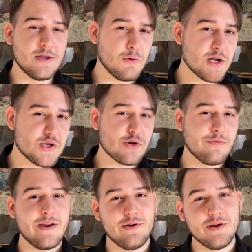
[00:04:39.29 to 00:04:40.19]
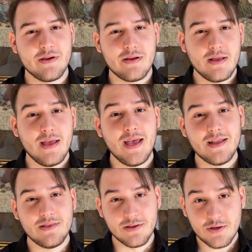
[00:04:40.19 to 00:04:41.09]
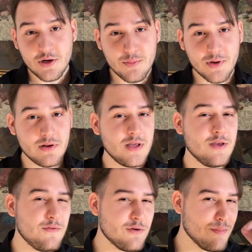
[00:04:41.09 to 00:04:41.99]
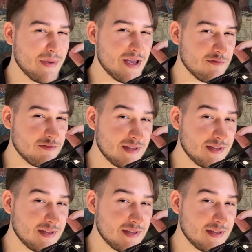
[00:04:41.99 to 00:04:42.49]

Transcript: the watch you're wearing and determine if you're a man of